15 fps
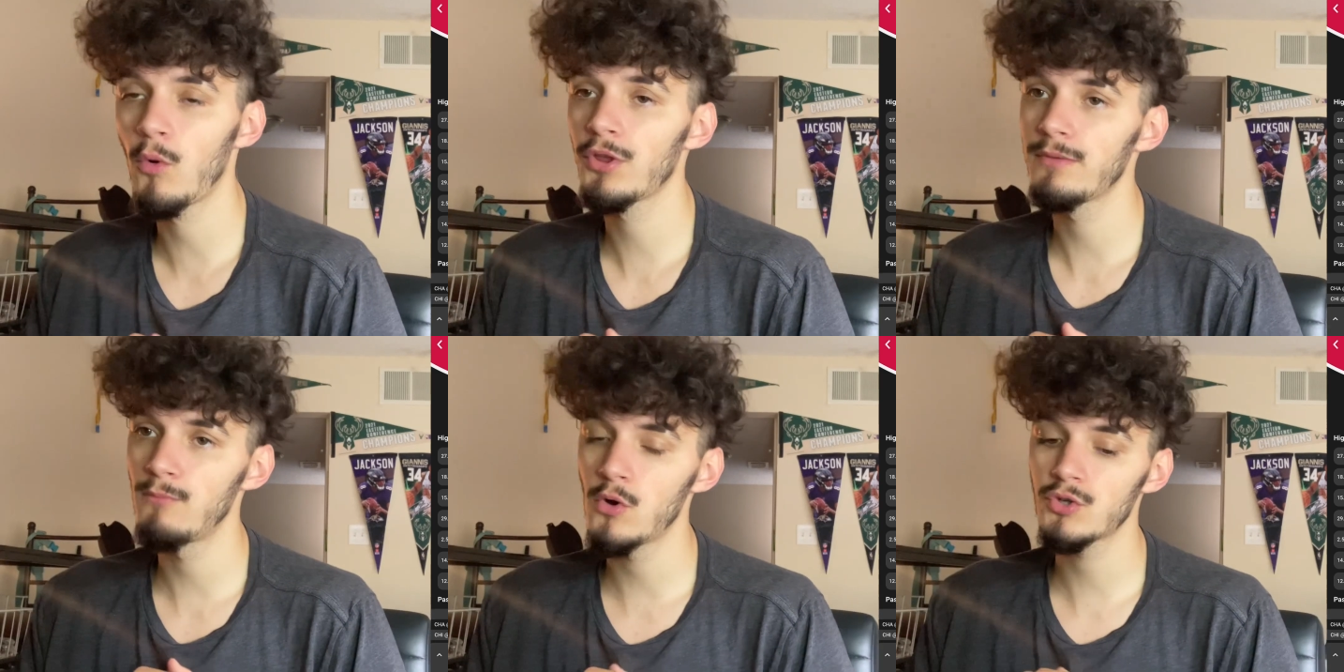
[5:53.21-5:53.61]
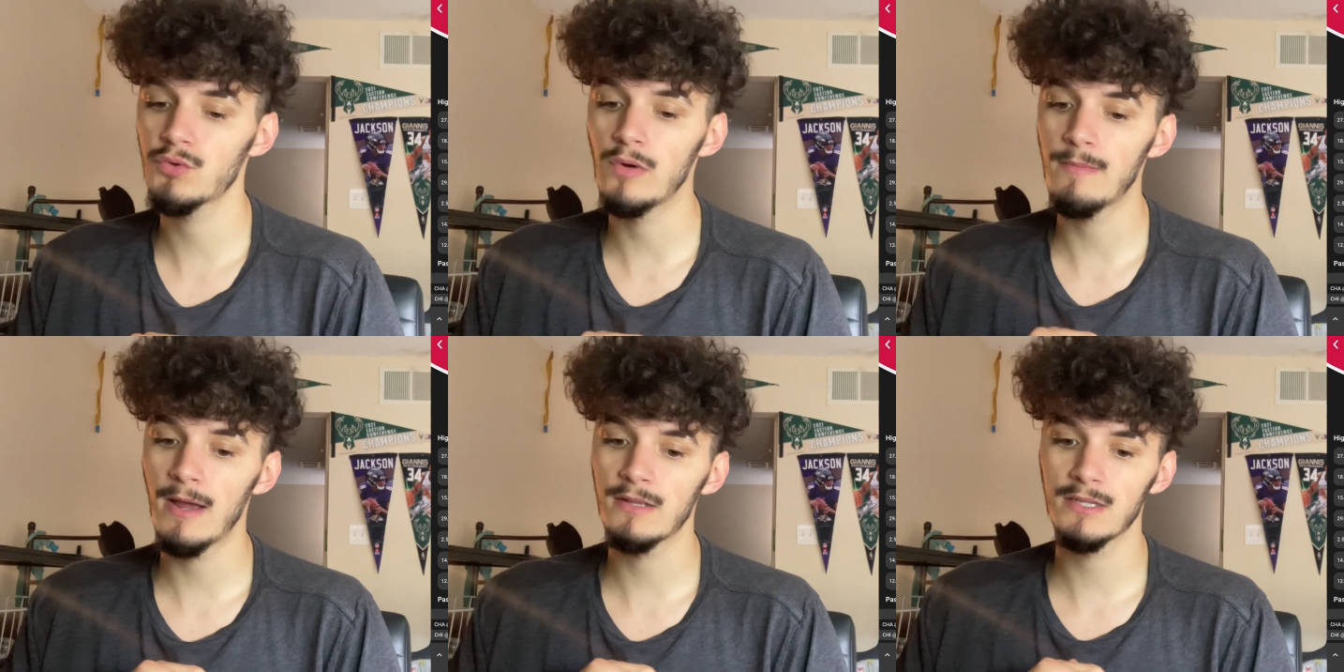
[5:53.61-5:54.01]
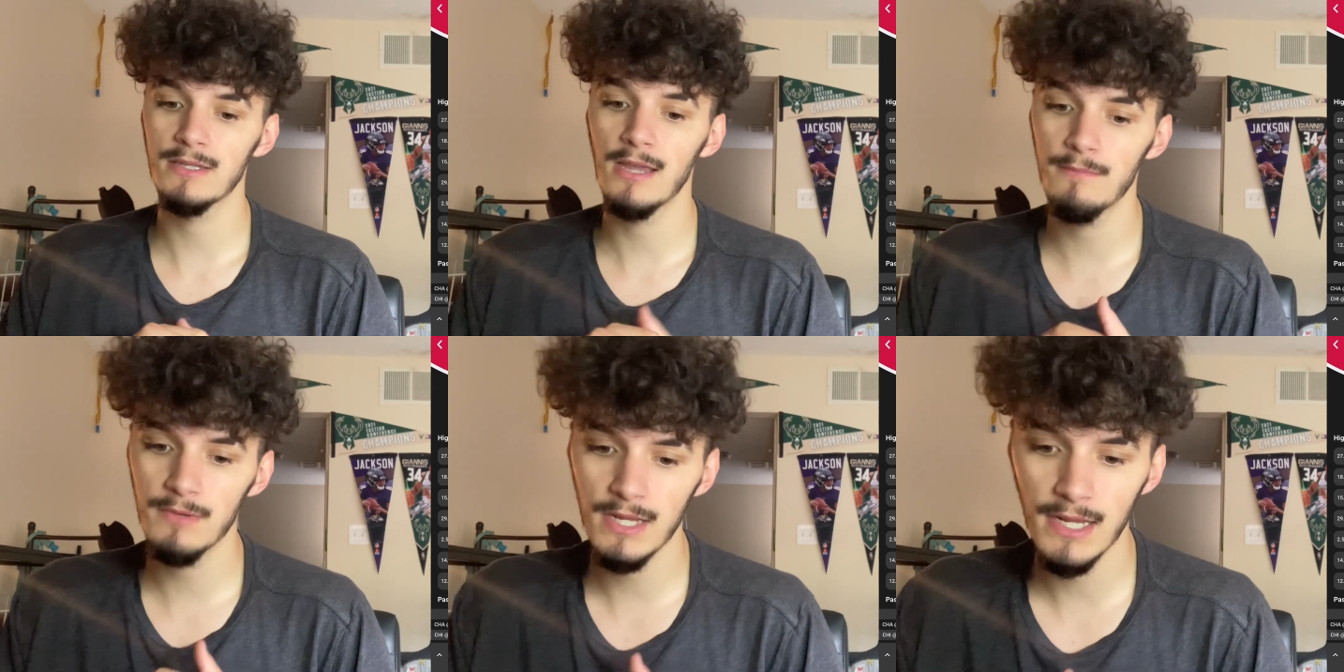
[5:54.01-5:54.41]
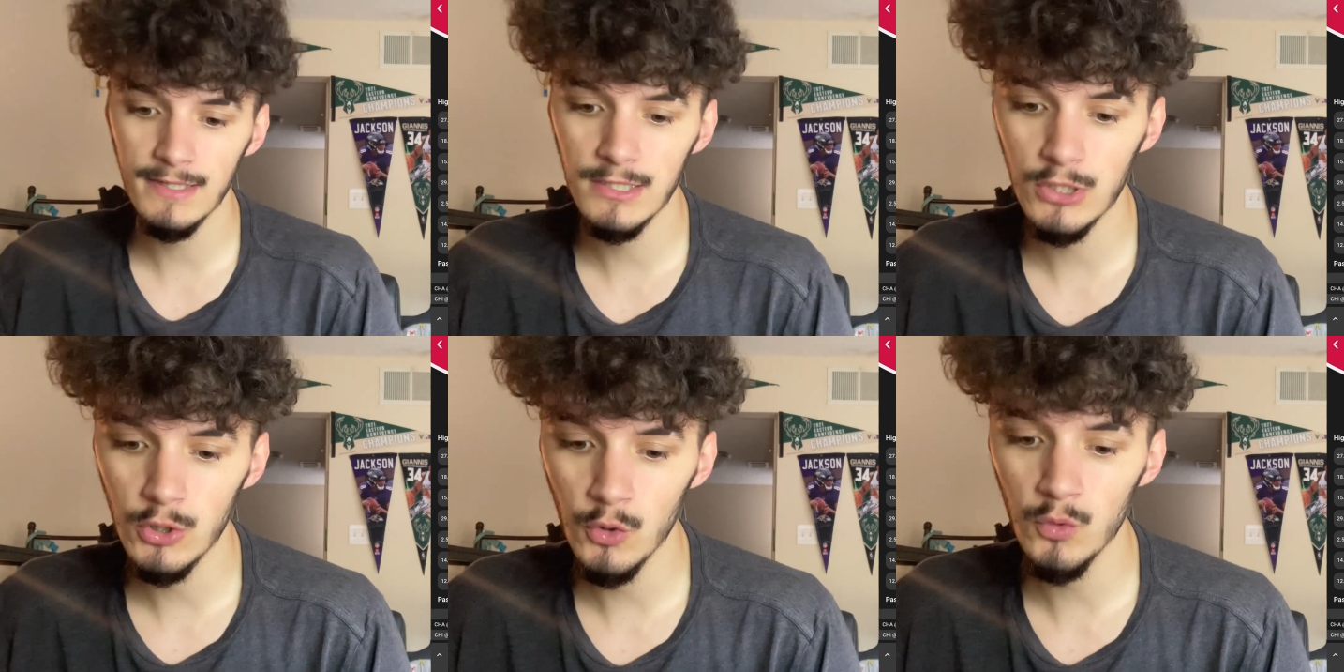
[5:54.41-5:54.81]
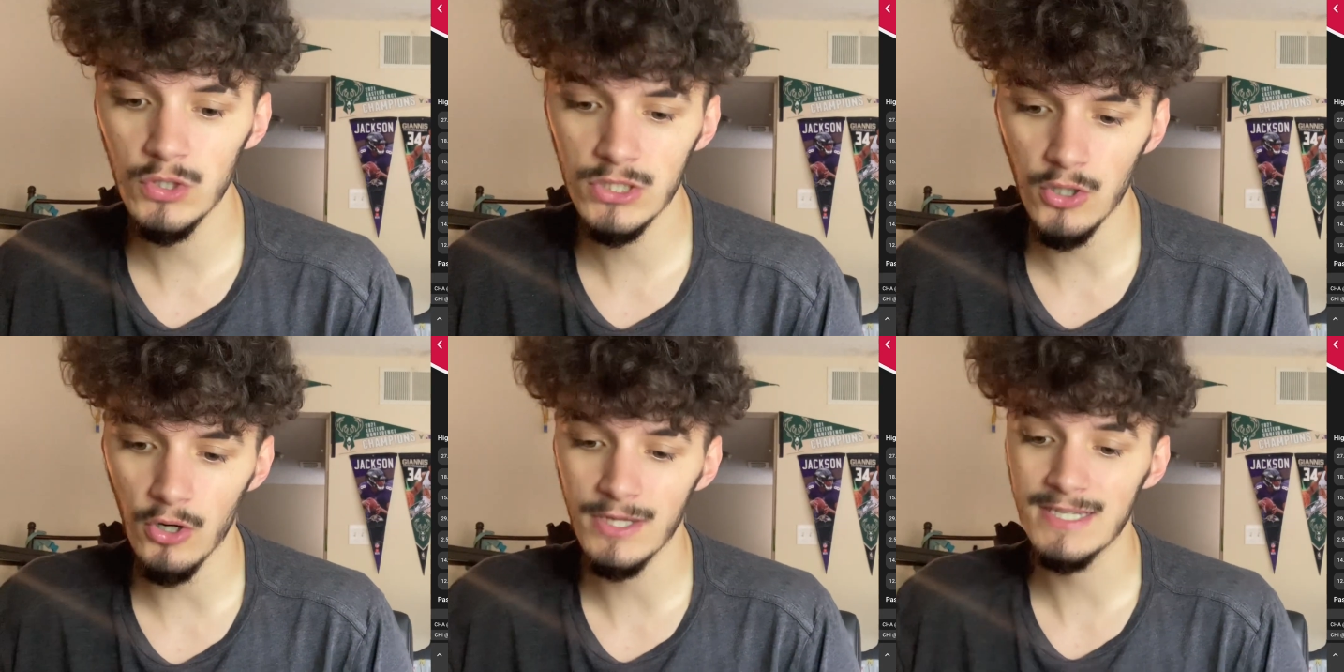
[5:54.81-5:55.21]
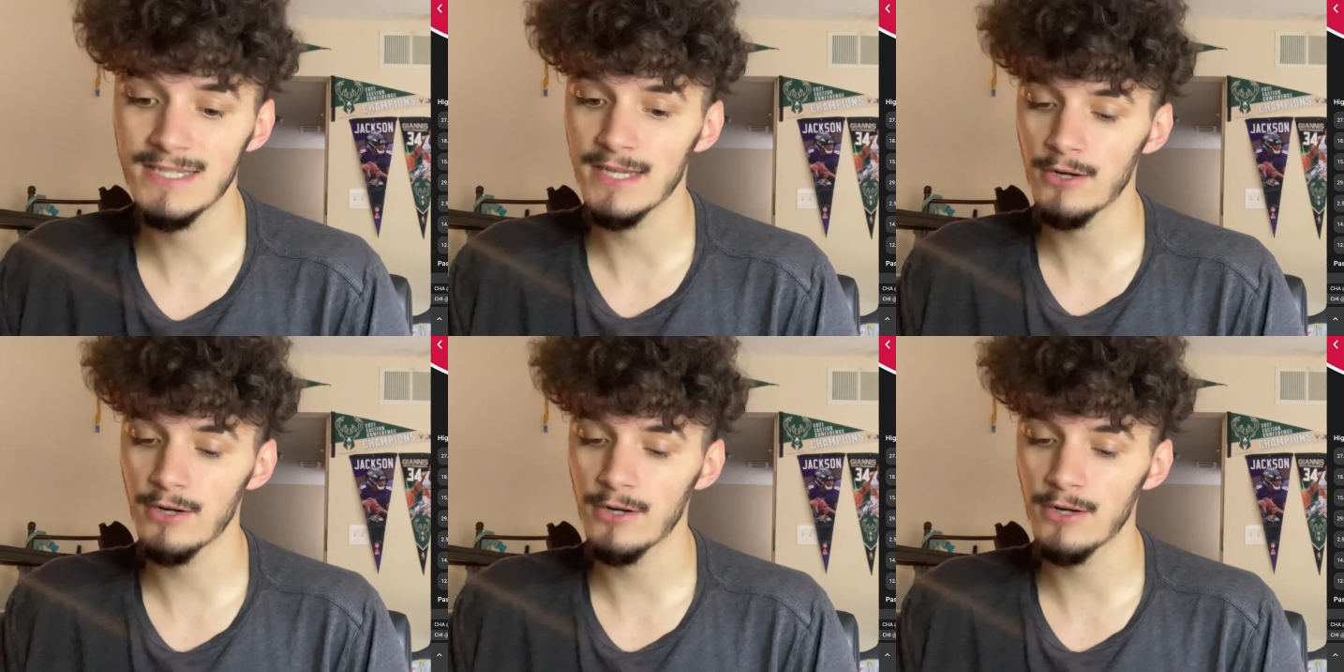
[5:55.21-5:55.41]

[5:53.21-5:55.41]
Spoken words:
fourth most rebounds in the NBA to starting